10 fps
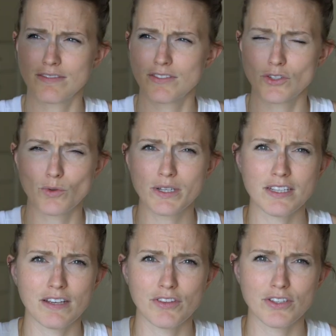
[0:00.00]

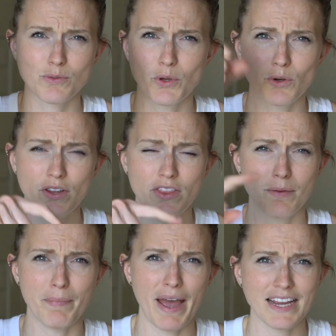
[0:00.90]
squeezy of the spoon and
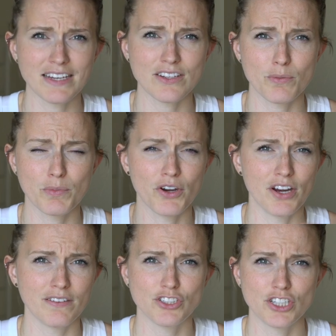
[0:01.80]
then back into the
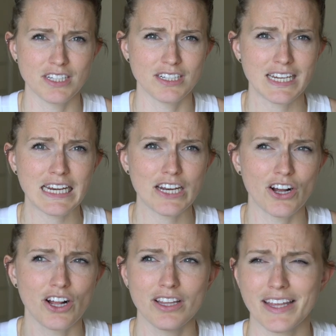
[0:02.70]
puree if she didn't eat it all,